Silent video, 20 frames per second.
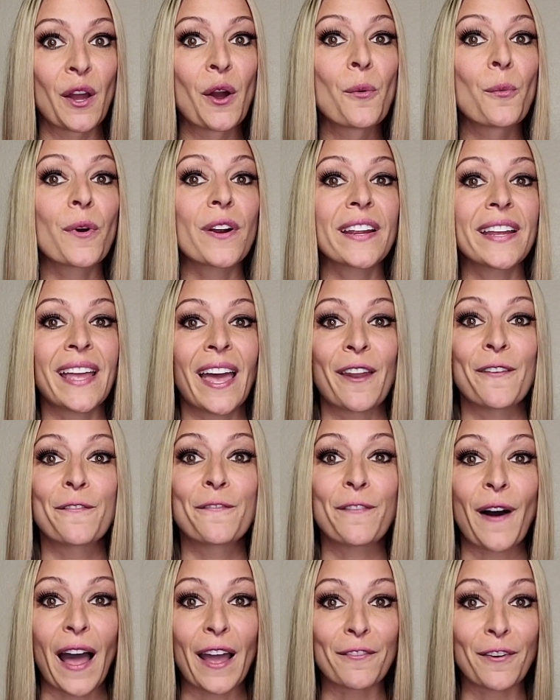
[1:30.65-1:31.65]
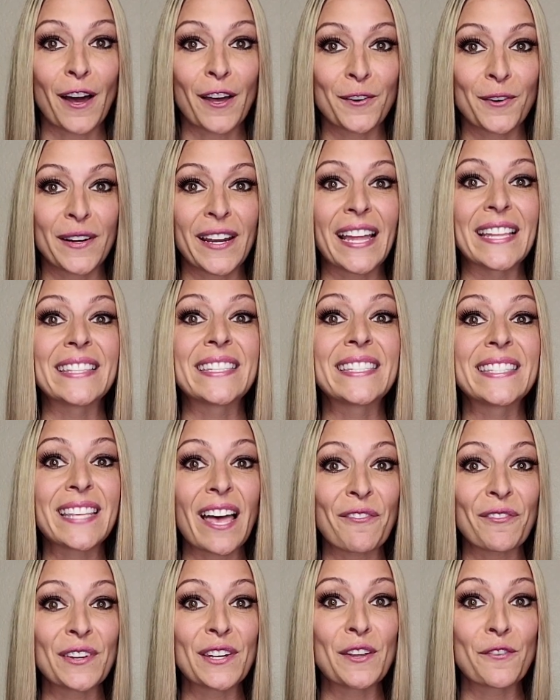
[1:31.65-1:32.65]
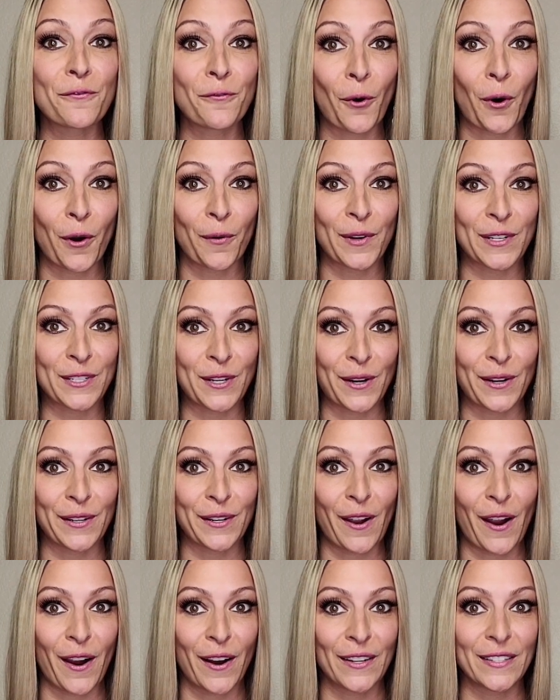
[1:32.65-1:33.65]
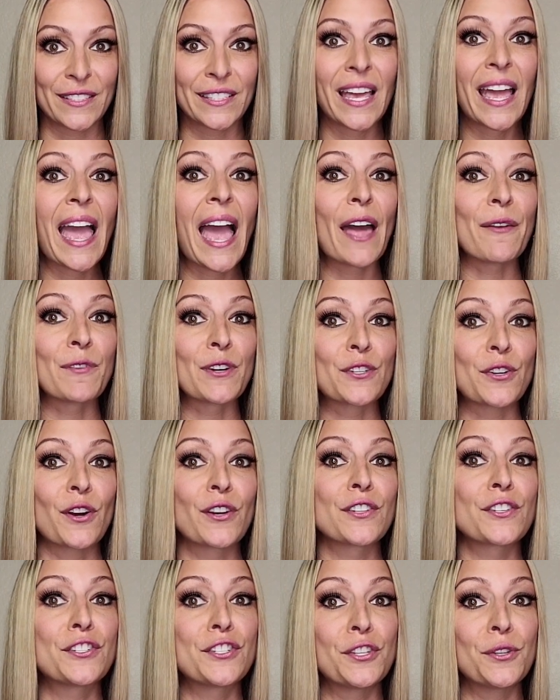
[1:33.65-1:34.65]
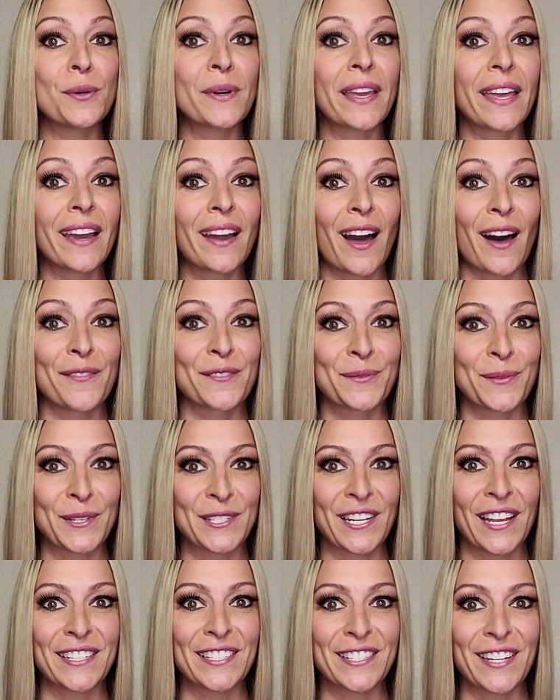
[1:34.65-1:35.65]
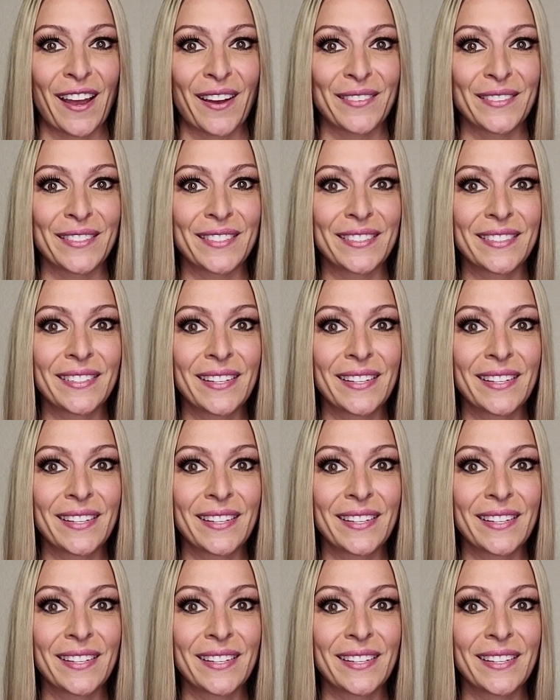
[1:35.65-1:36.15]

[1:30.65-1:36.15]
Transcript: where he had 574 return yards and returned two kickoffs for touchdowns.